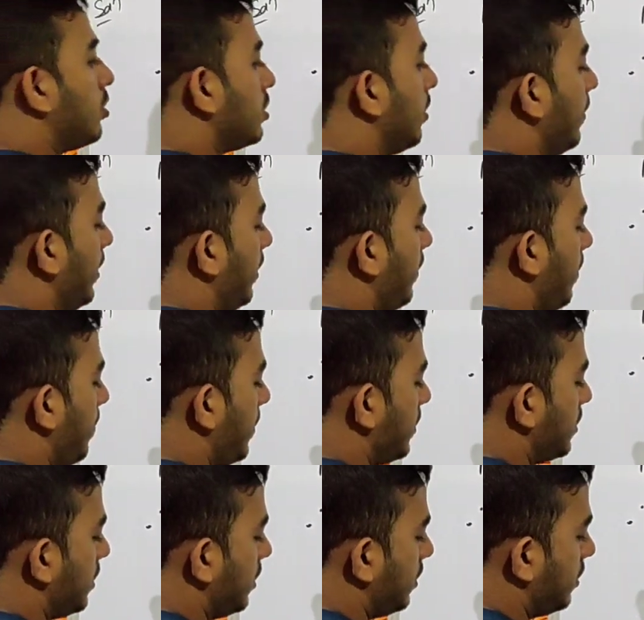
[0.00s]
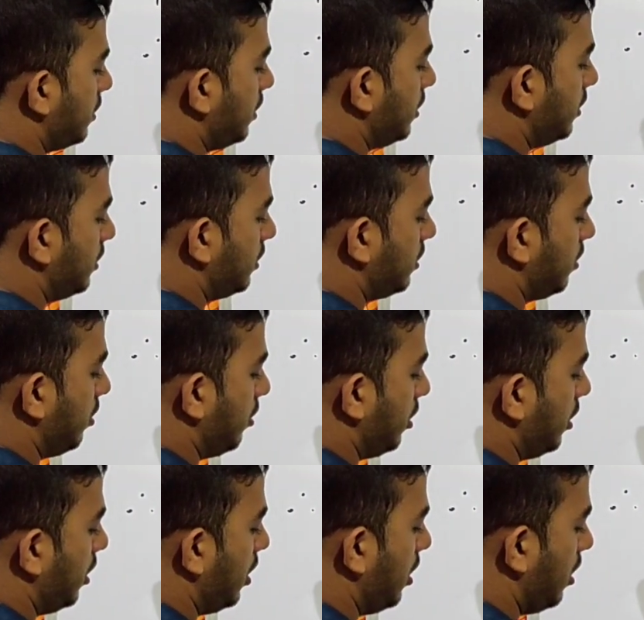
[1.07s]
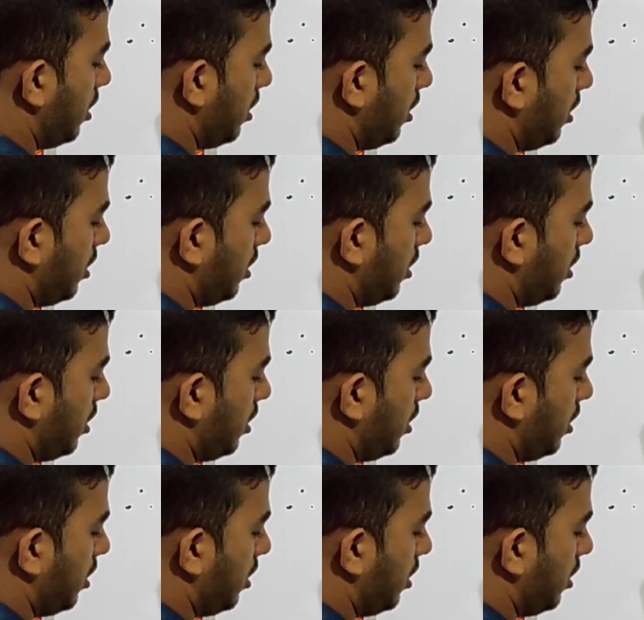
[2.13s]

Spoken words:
got 75%, since Onil